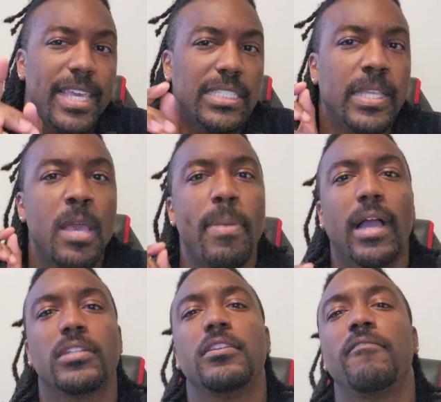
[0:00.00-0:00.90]
It's the
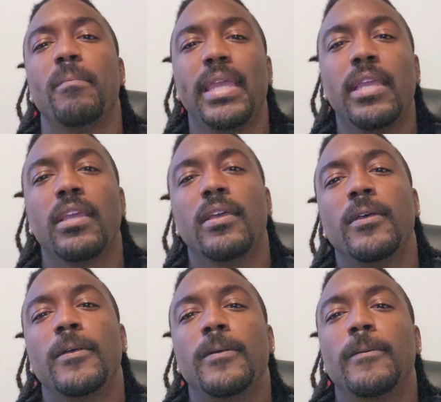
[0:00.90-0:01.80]
hypocrisy for me.
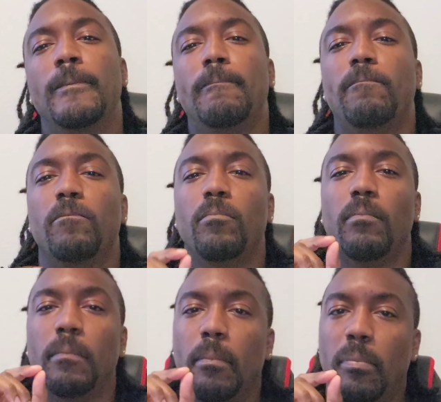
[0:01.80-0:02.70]

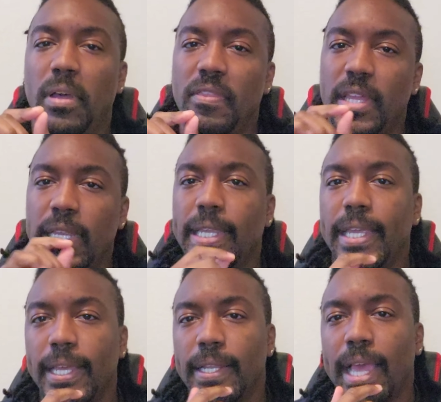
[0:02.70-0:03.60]
But then
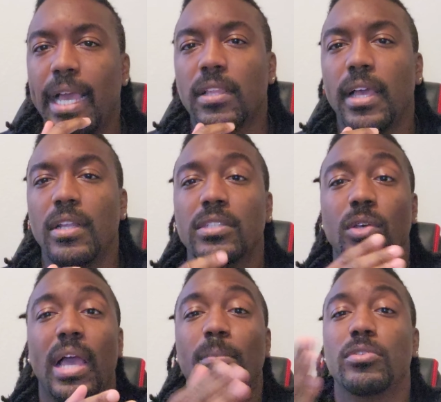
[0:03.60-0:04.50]
again, iCloud is
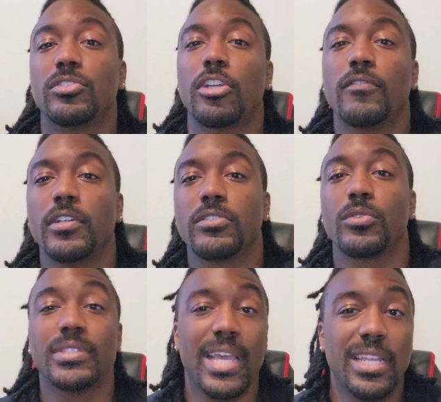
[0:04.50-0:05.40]
on Apple's server,
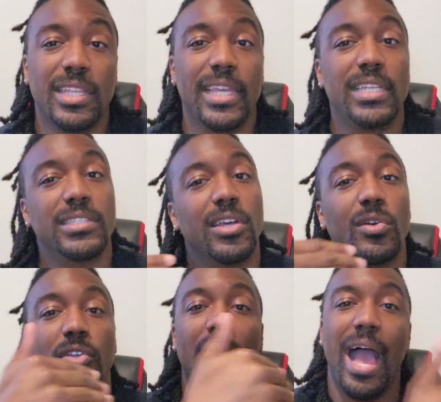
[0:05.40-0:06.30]
so technically it isn't
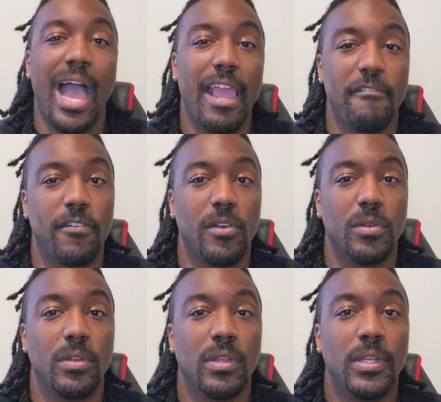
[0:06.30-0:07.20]
on your
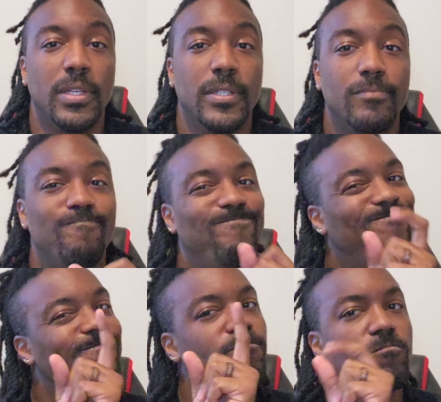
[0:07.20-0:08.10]
iPhone.
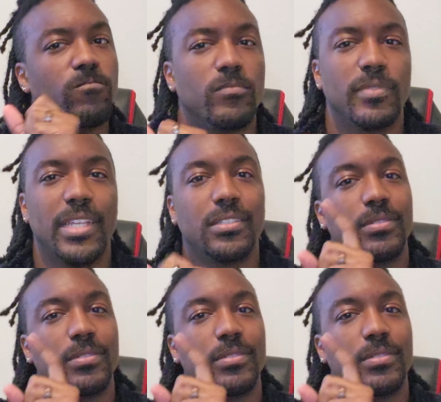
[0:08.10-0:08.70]
That's